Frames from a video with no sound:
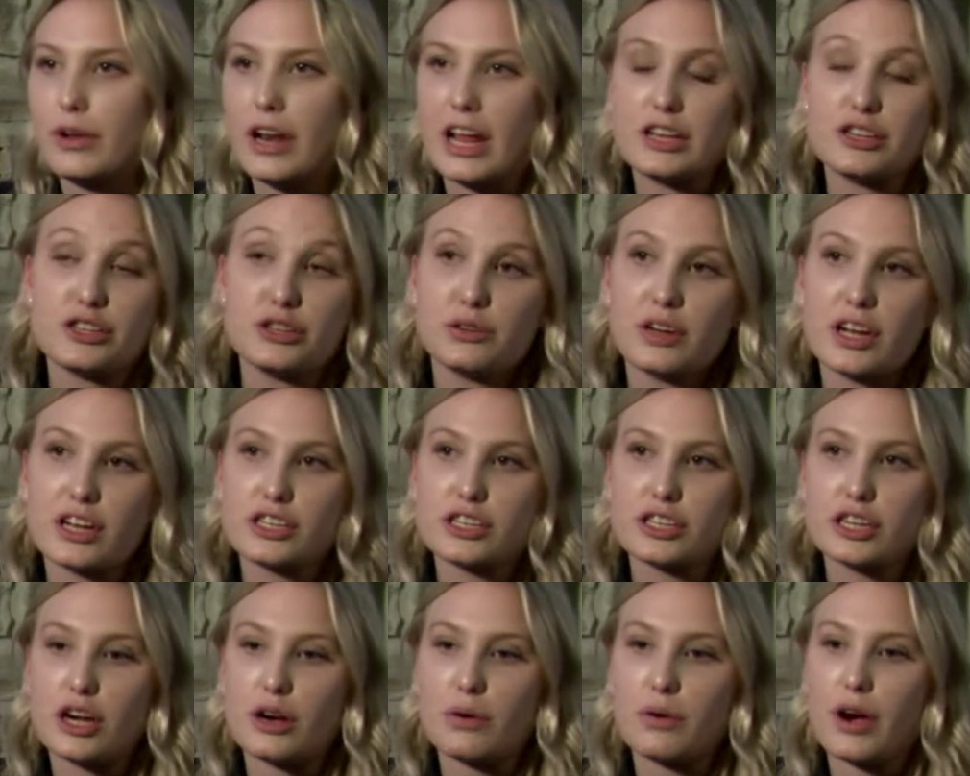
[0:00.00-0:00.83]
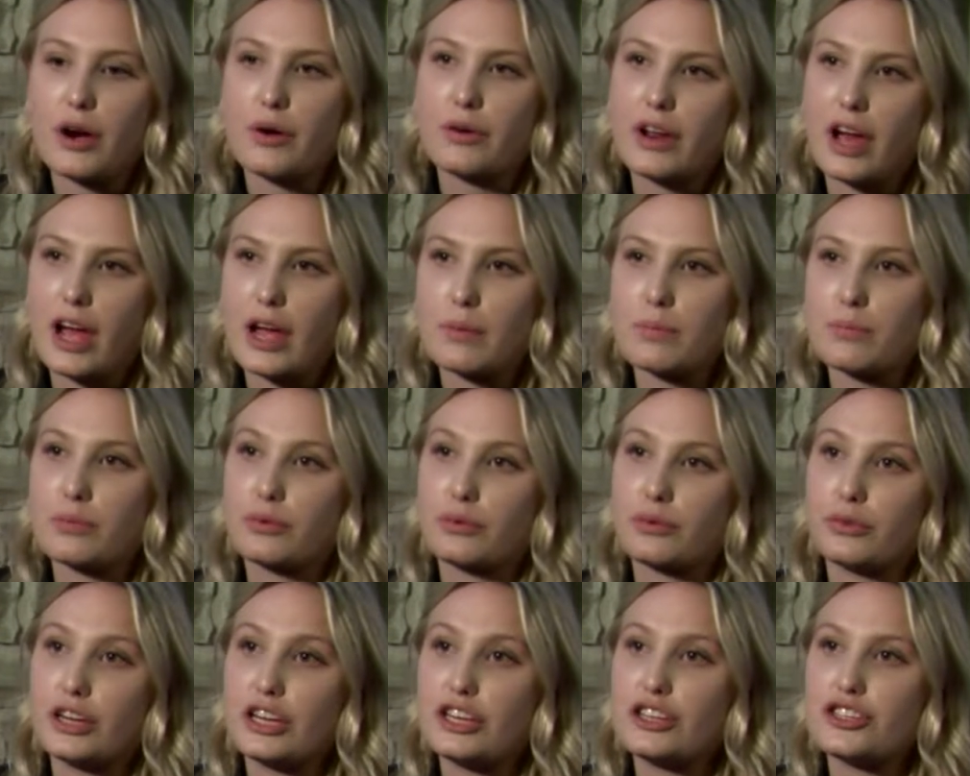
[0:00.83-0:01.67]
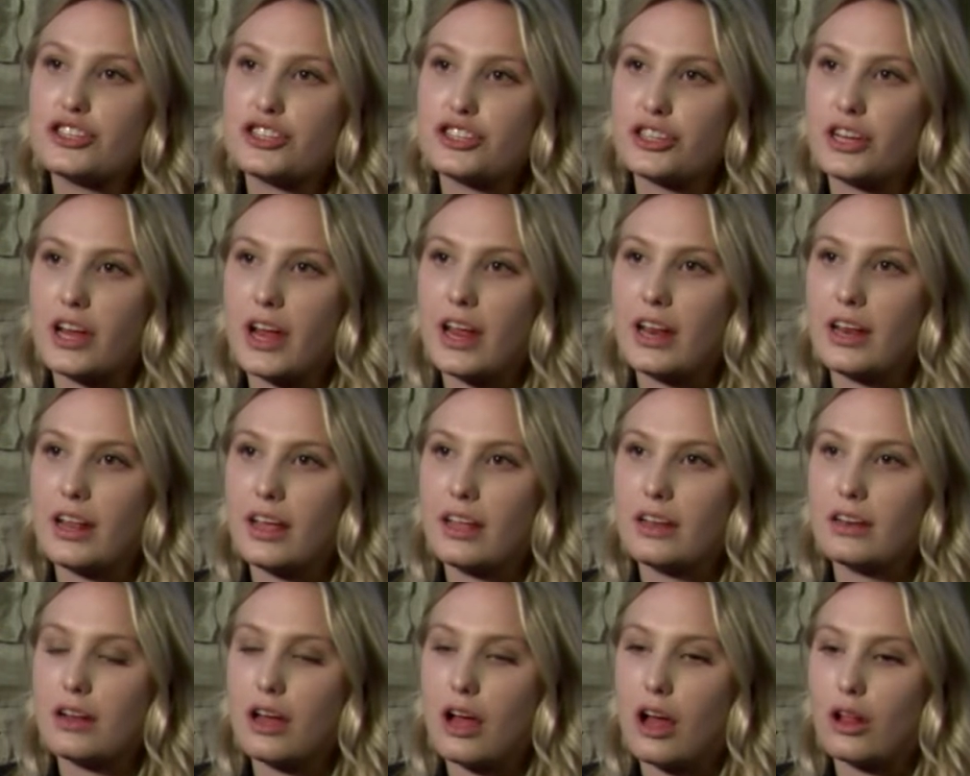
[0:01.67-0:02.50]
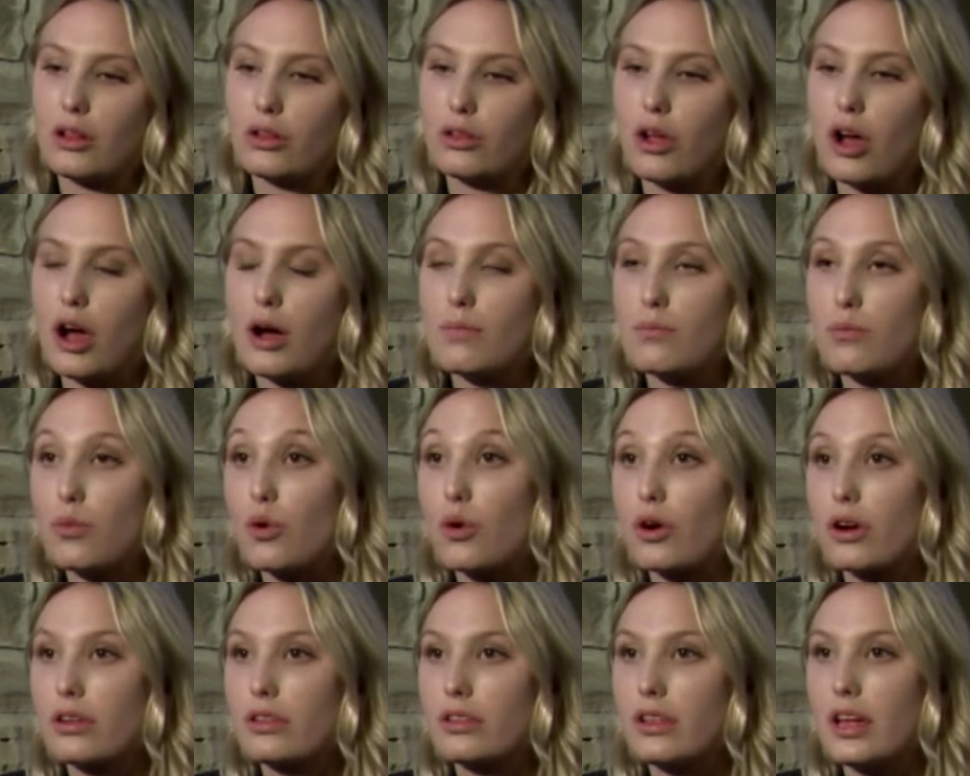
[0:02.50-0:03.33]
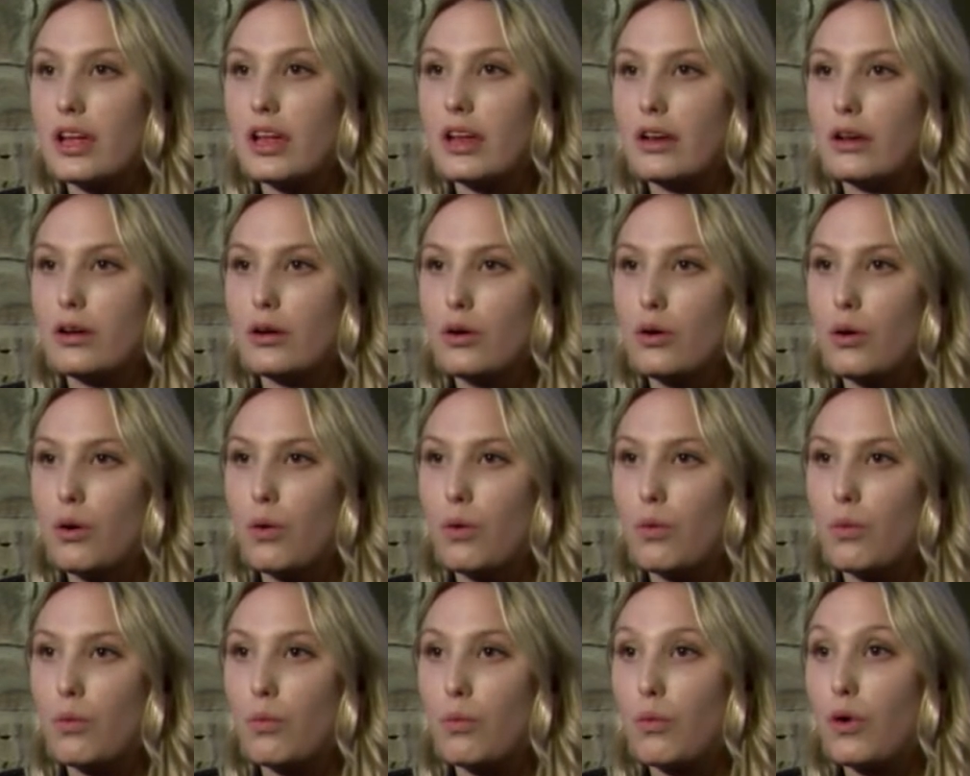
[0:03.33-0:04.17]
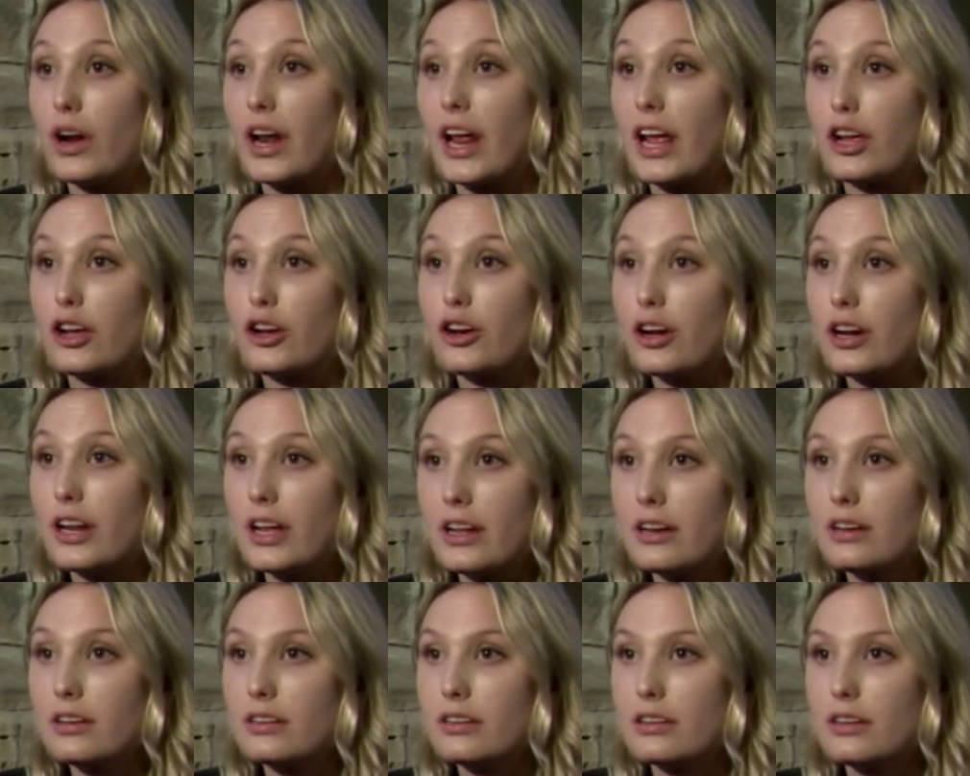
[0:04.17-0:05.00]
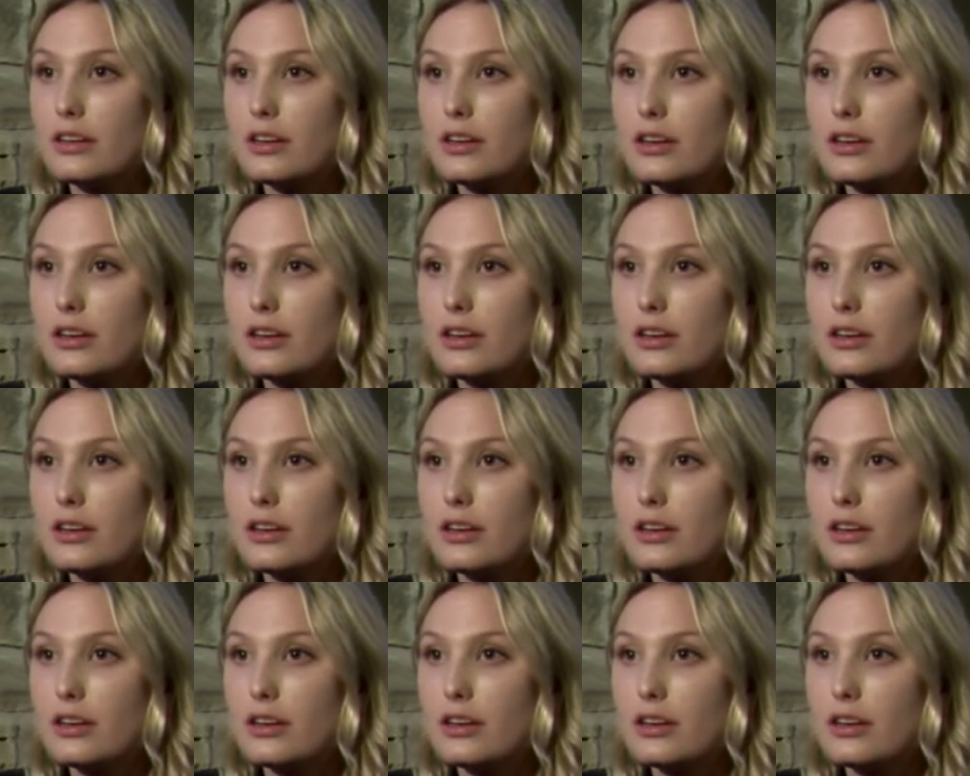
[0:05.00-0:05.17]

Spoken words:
When I do get to go out, I appreciate it a lot more than what I couldn't.